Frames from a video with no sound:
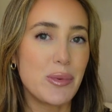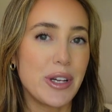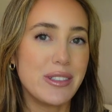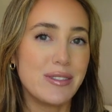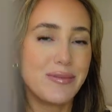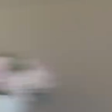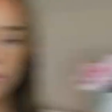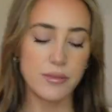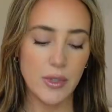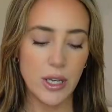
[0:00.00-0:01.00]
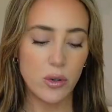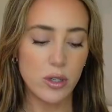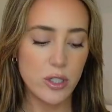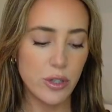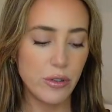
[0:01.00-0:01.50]
one. I
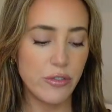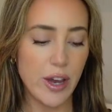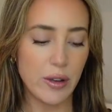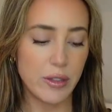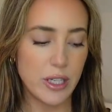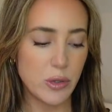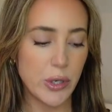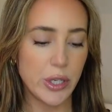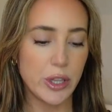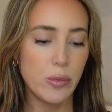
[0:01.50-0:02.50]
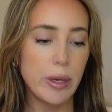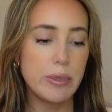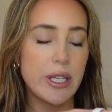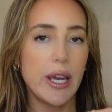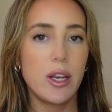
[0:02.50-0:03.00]
also found this one on the
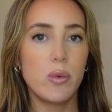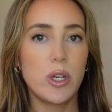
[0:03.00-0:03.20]
website,